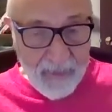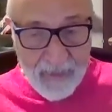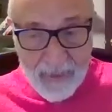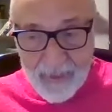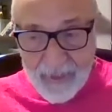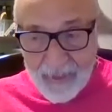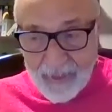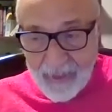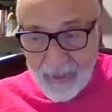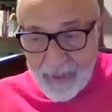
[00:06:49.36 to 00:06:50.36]

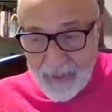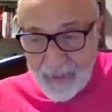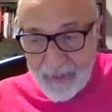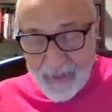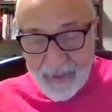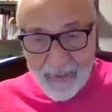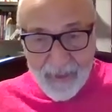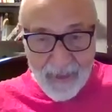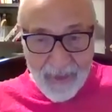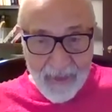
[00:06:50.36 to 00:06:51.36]

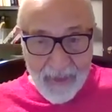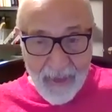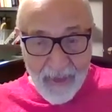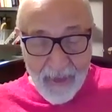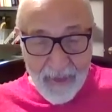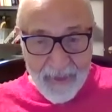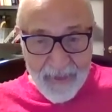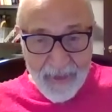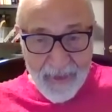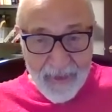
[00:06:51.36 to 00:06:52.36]

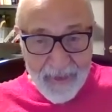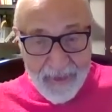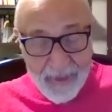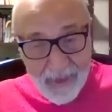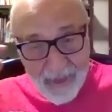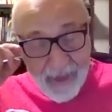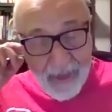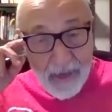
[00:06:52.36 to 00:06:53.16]
The person shown says nothing.